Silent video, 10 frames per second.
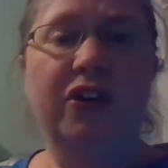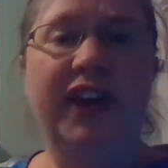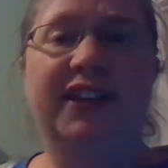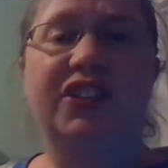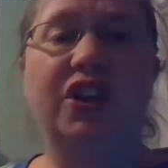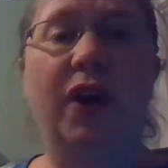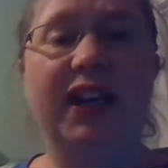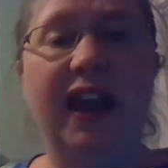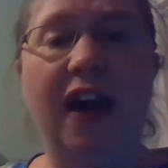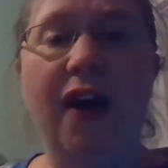Okay, so
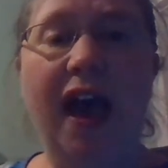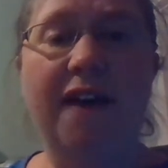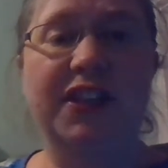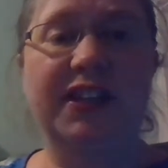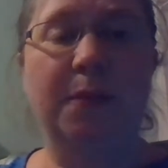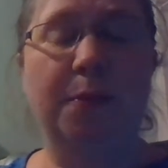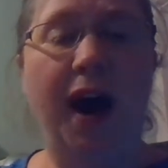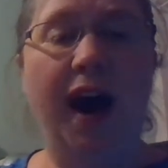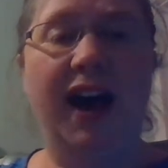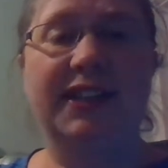I now have the
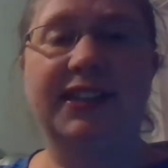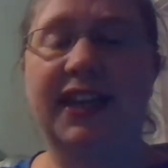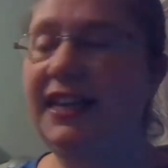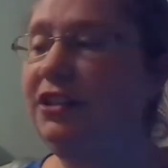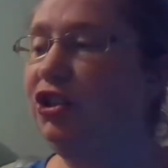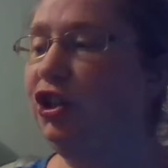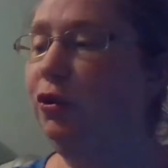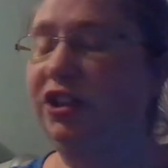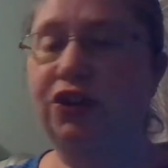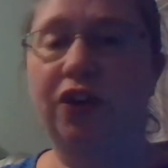pods
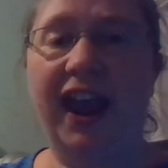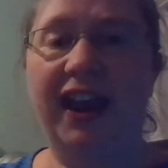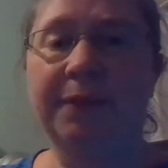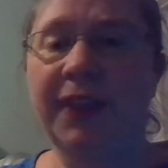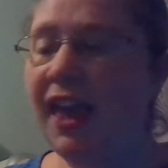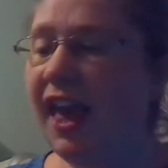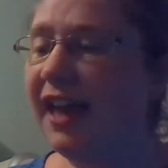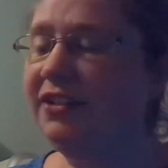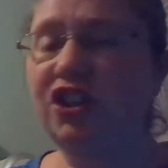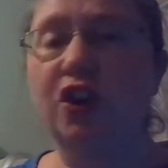into the tray,
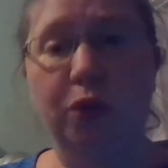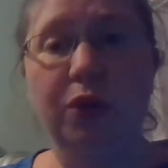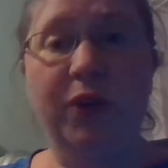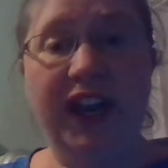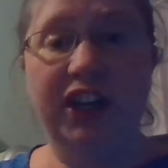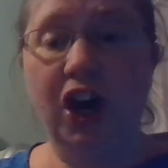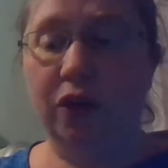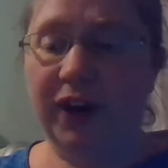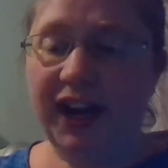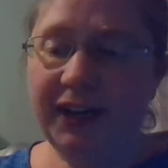and so we're ready to
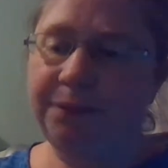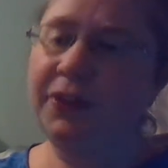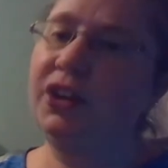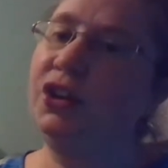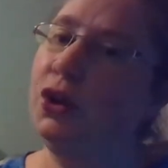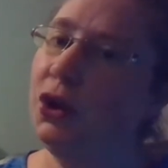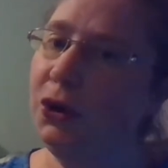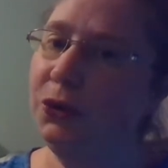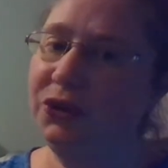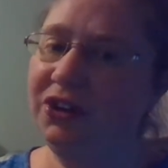go, right?
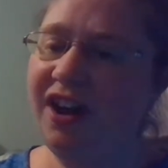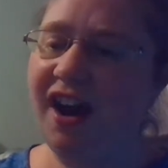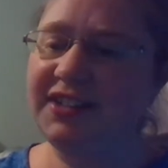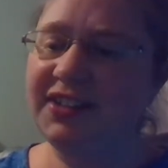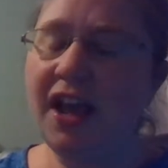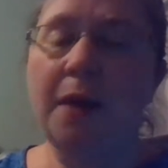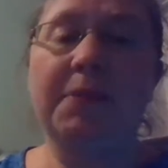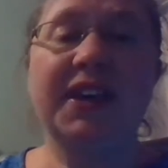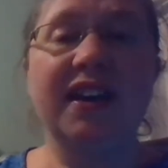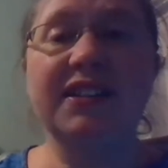No, we're not.
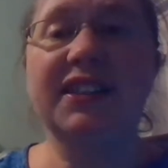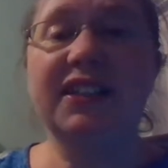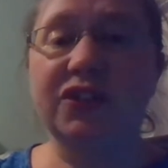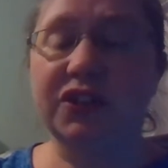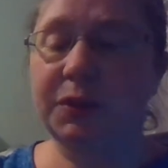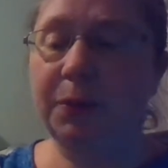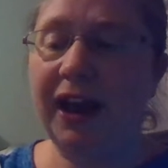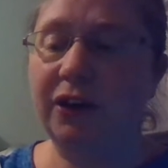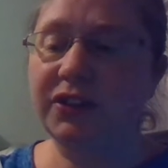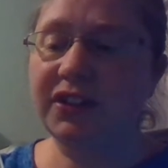Because these are
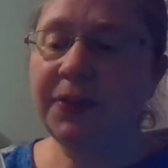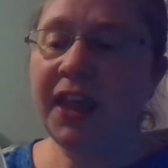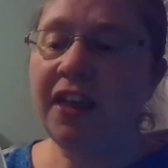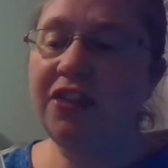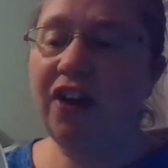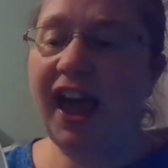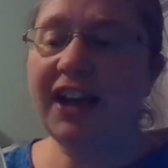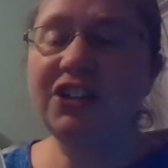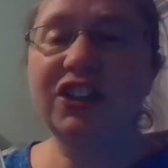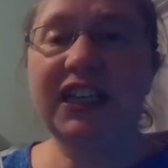sprouts, they're
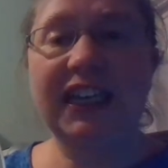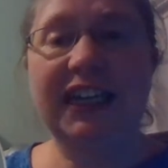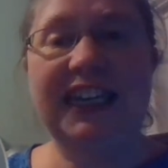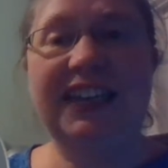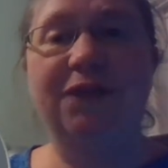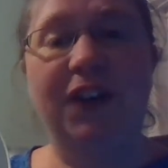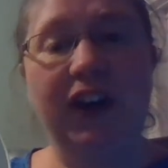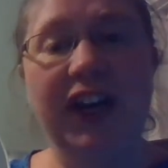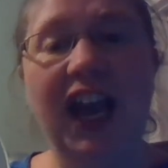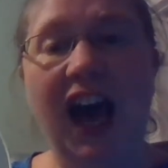actually going to need
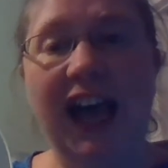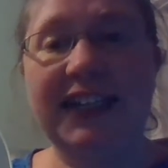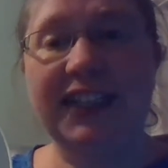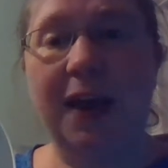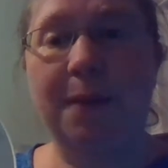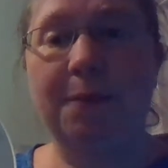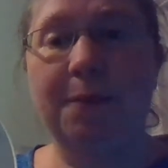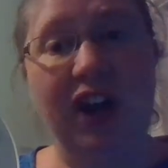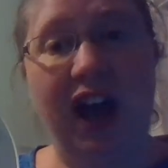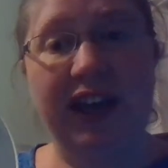very high
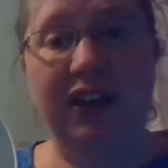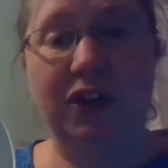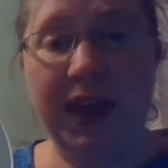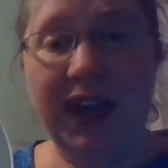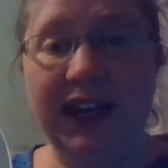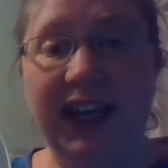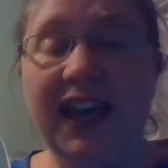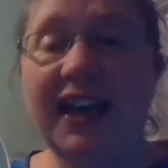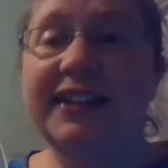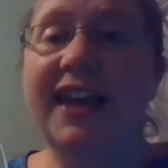temperature and high humidity
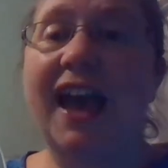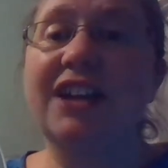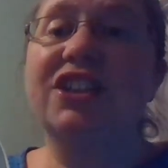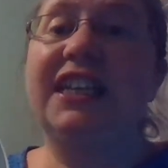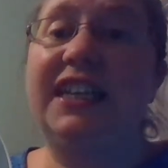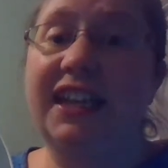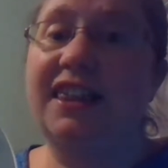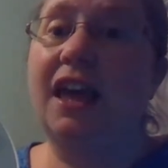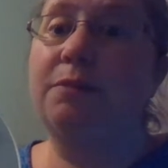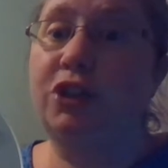to actually
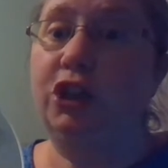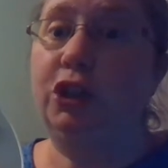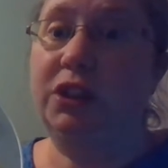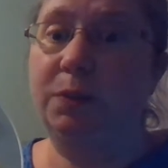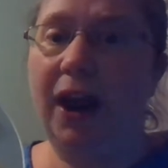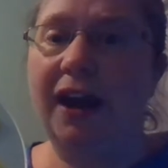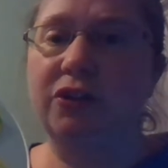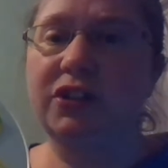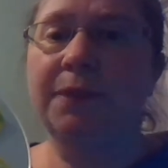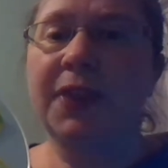get them to
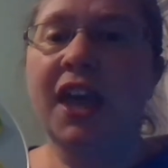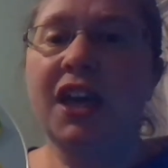sprout.